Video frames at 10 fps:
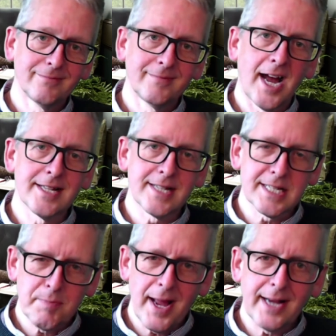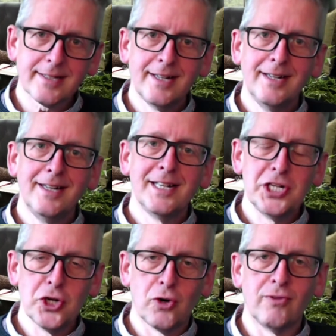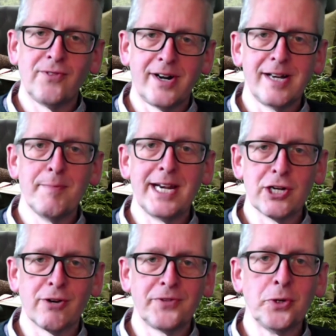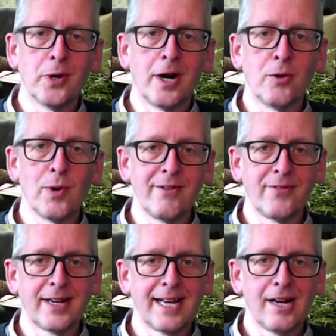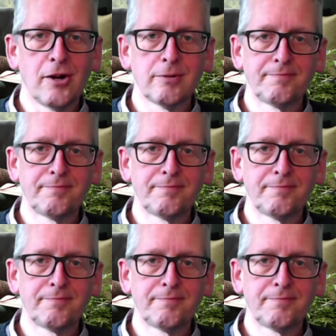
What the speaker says: I suspect not very many of you are waving now.